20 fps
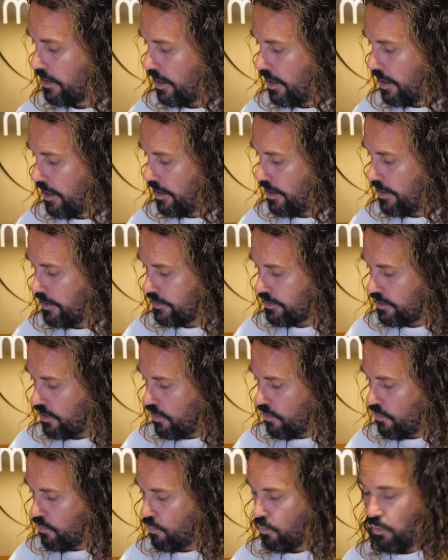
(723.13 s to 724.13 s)

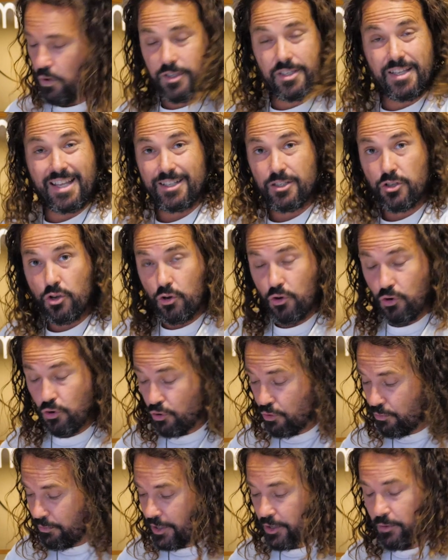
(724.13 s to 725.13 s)
So what's that
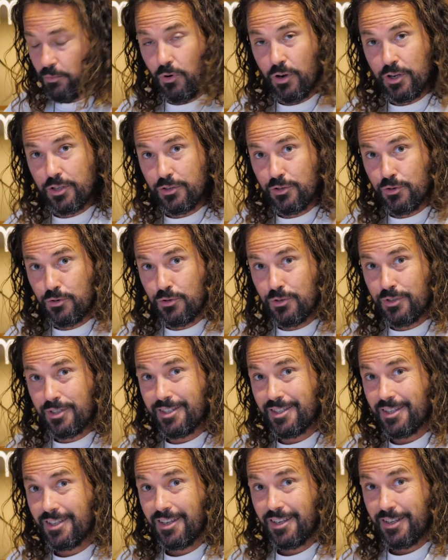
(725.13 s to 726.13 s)
term that you might
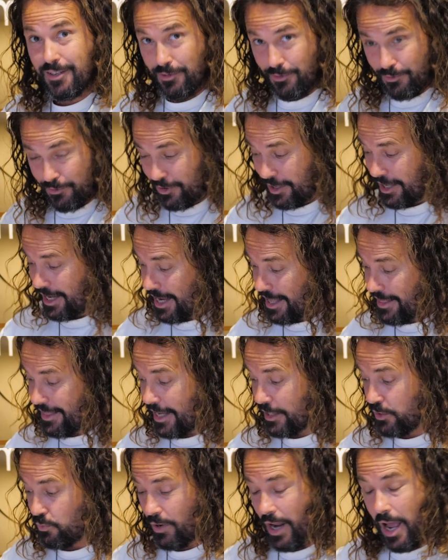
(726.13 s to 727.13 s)
use? Again,
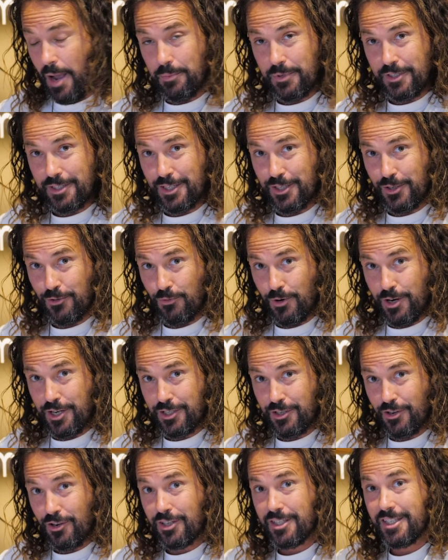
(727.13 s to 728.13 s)
that's what happens in your
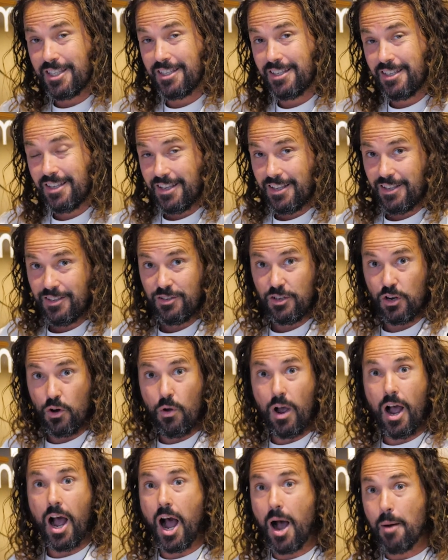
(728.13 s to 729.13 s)
research.
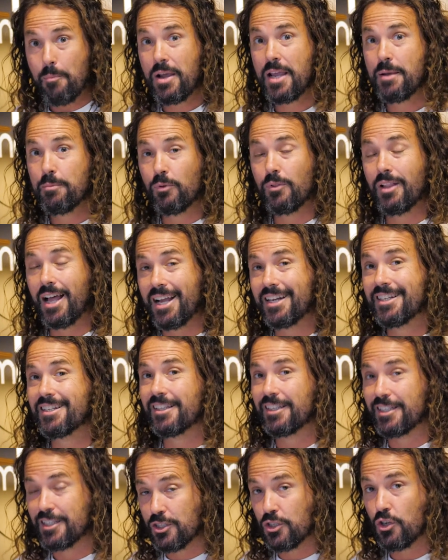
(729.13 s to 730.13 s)
Are people
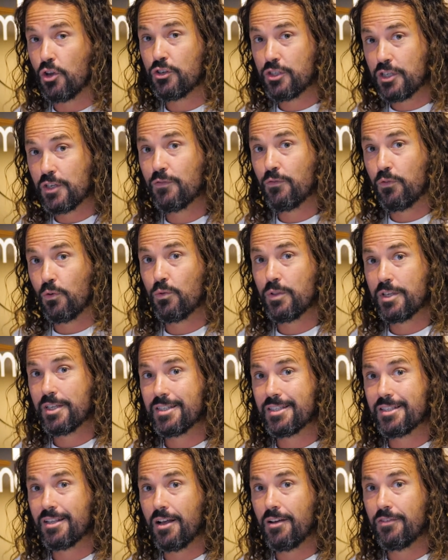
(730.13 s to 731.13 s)
actually searching for
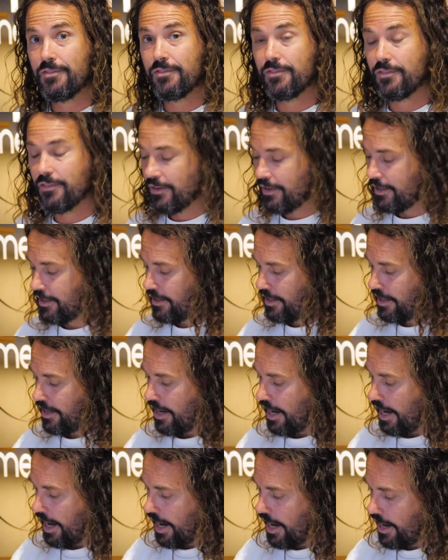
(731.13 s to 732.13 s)
this stuff?
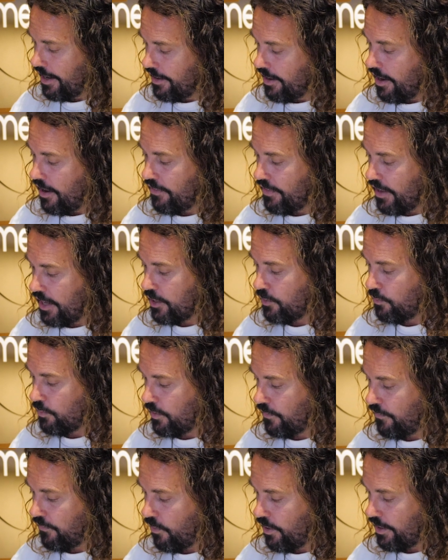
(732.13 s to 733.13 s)
And then you would
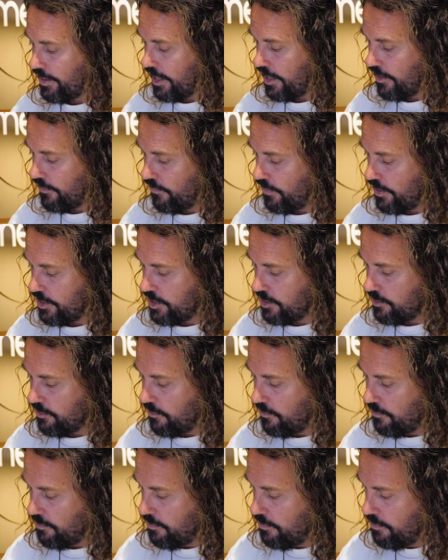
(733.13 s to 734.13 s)
define that in
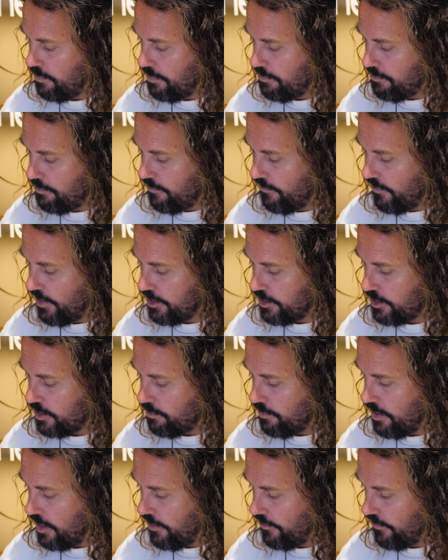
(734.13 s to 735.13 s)
features
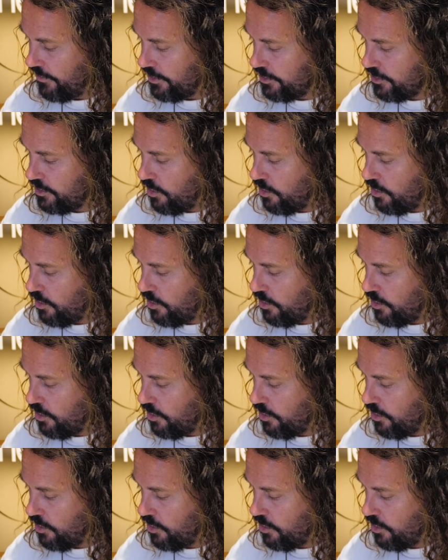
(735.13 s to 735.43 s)
and benefits.